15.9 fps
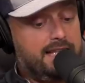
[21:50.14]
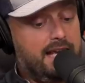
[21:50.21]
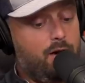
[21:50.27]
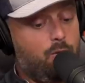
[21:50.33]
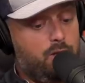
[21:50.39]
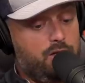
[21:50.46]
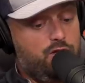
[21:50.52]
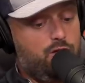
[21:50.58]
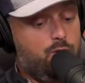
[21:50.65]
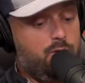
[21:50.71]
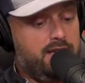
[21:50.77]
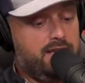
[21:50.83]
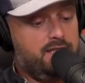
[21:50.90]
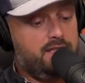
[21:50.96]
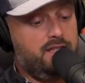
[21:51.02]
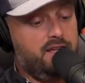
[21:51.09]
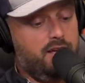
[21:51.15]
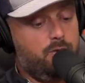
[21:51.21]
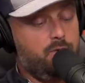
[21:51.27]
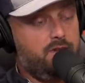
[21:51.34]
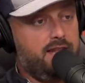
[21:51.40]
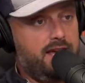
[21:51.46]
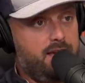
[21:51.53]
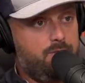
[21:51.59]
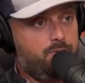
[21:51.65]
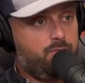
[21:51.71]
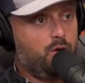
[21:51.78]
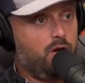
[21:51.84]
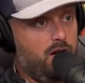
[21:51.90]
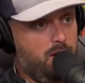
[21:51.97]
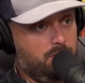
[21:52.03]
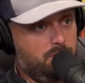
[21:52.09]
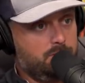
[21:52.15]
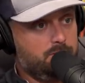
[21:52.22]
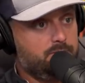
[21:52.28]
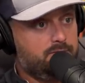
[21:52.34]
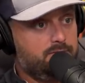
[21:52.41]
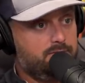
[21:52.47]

how when you get done with that problem.